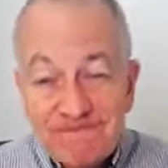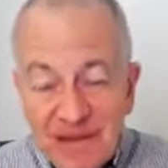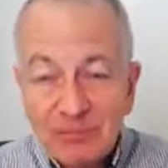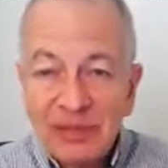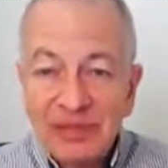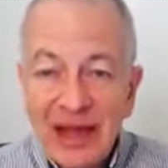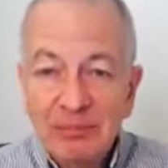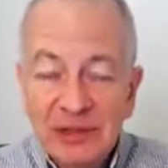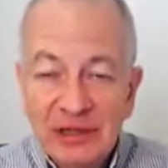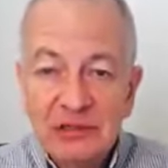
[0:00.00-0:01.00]
But
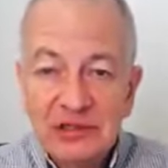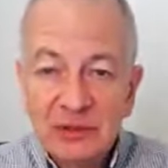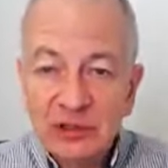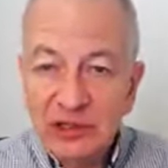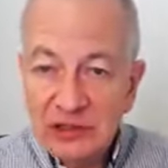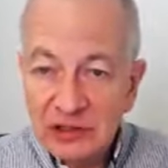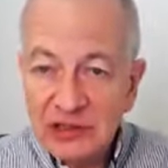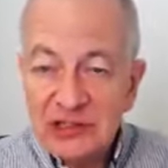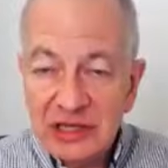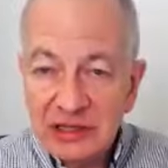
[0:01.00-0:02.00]
that means that we need to
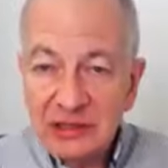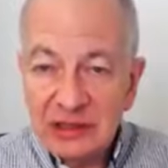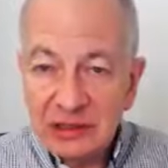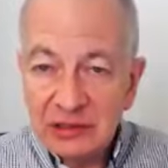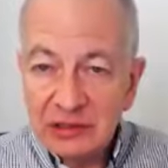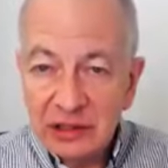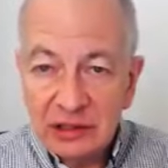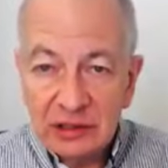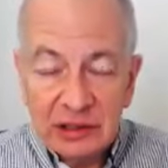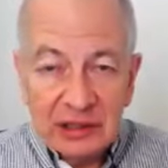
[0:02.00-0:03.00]
sit in
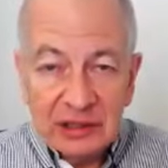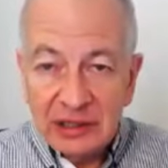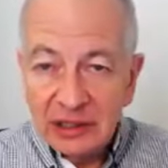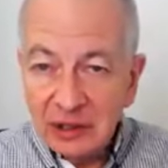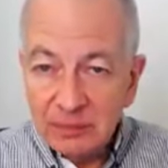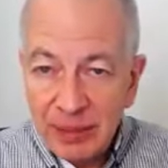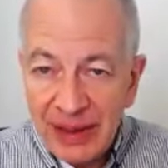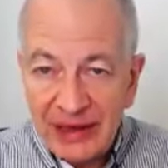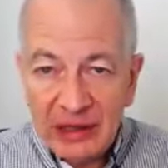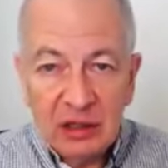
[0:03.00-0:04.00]
the
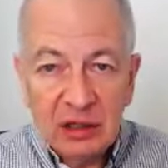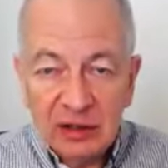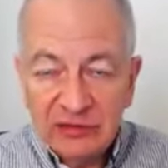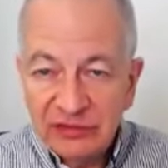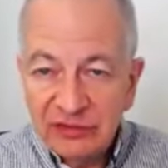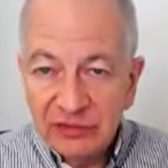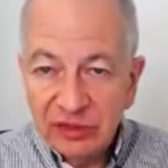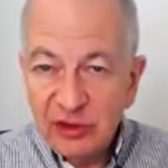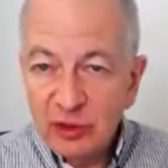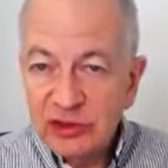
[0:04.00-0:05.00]
pain of
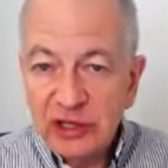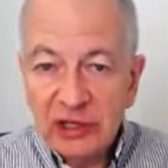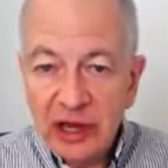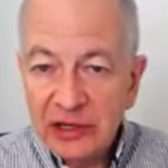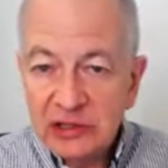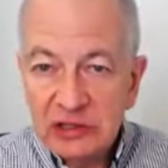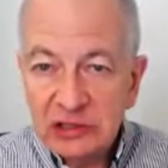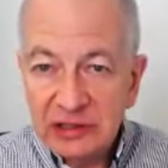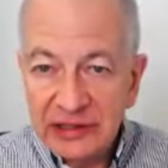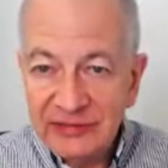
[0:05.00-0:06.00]
Thursday night's
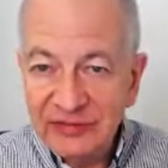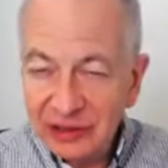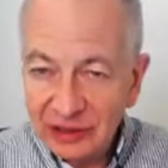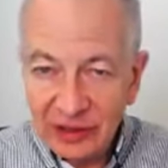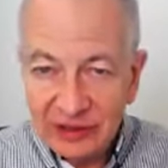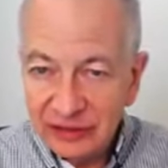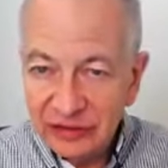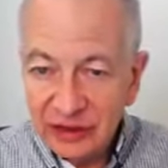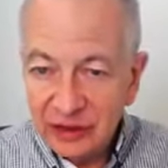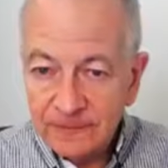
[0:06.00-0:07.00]
leaving, in
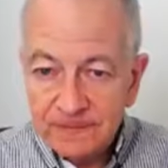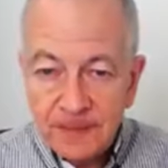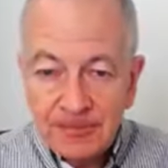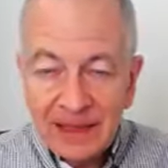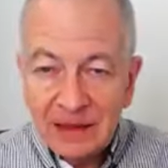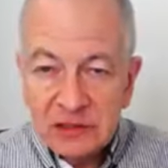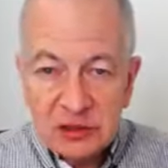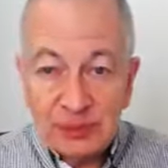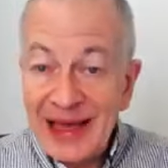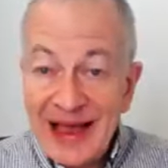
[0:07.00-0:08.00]
the
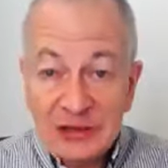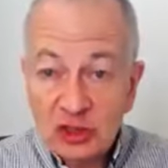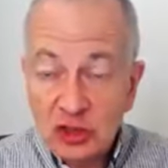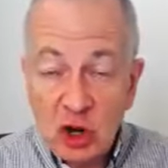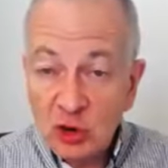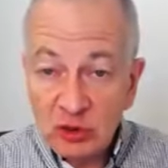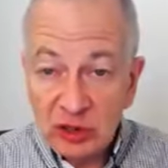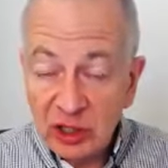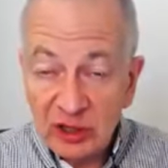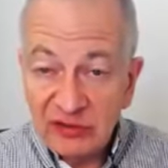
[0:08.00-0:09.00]
splash zone
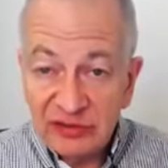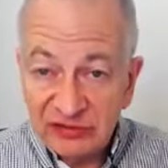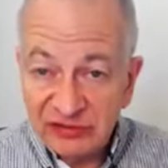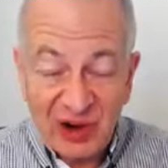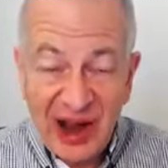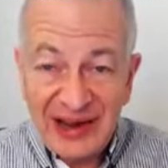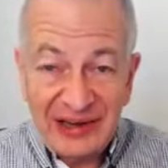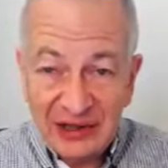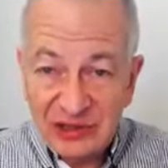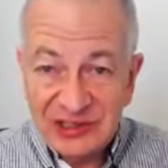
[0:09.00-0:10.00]
of
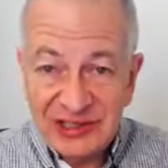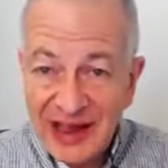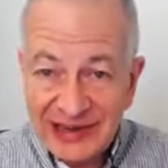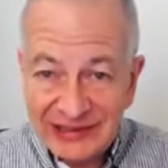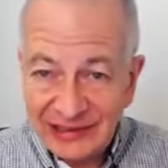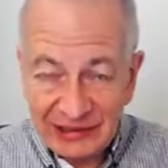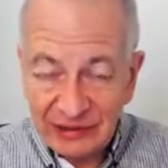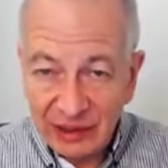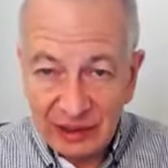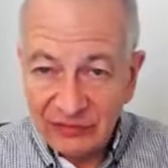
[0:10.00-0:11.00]
Friday's dying,
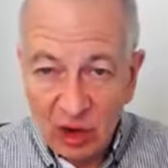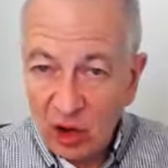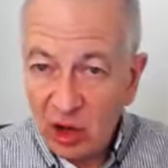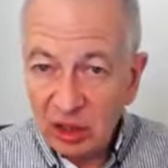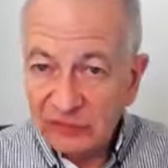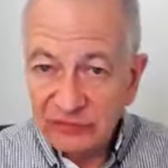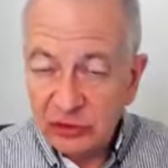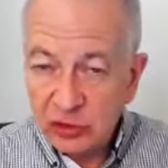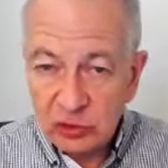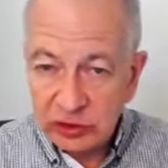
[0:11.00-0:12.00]
of all of the
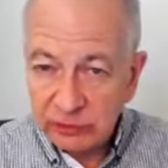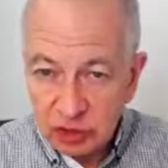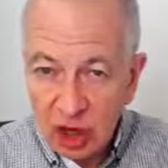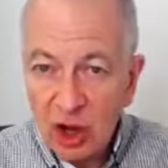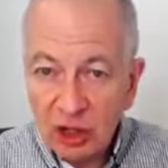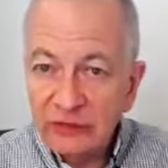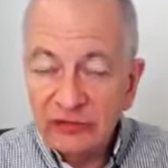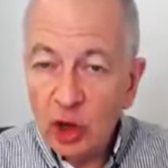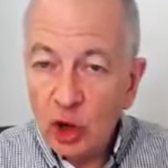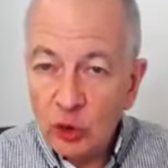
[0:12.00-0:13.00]
dreams, all of
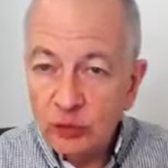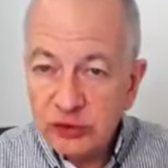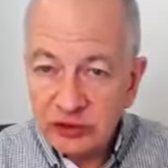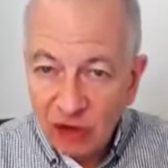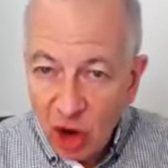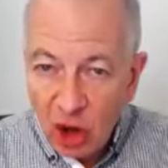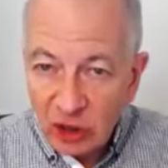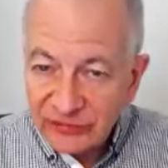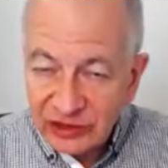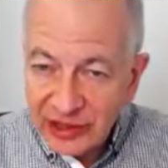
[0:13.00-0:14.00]
the hopes, of all
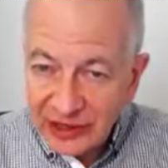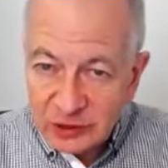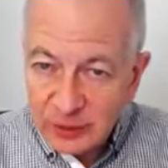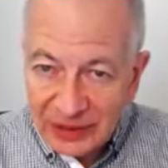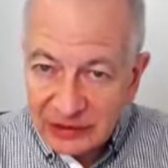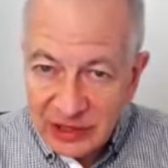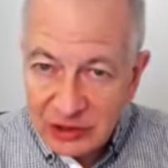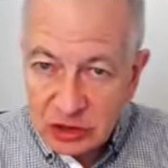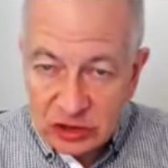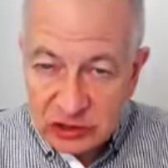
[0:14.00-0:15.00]
of the
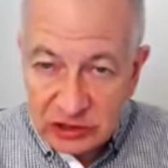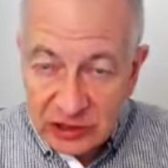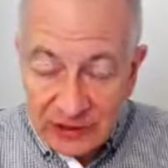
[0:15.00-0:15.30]
expectations,